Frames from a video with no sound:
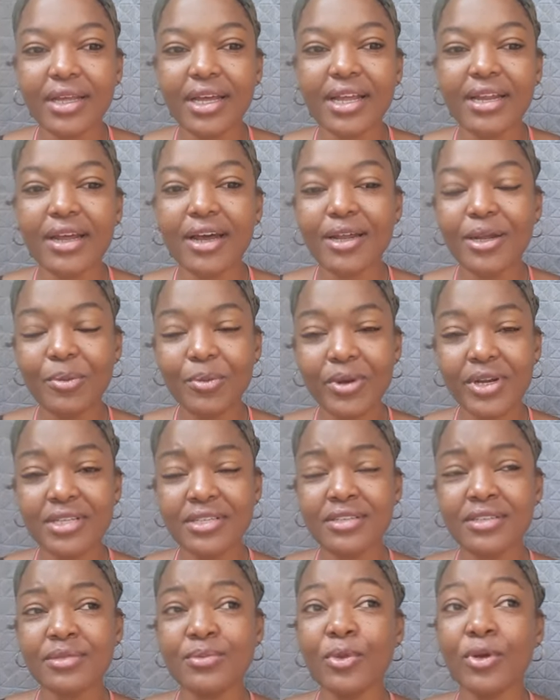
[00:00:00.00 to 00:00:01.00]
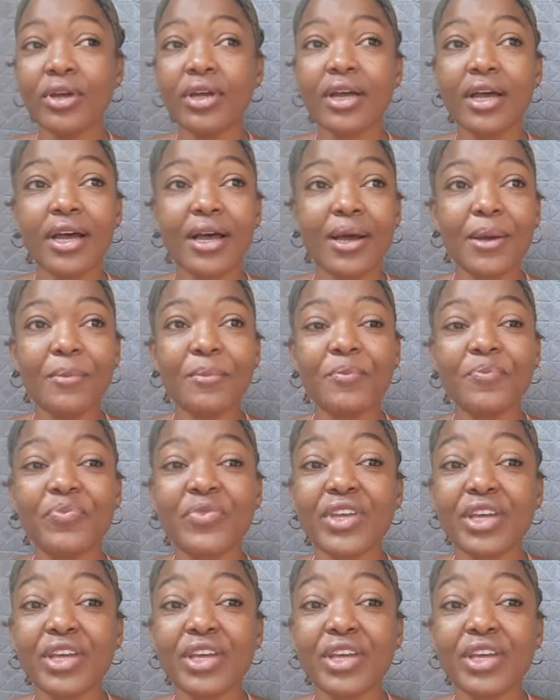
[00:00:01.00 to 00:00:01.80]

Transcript: and the other person is more calm.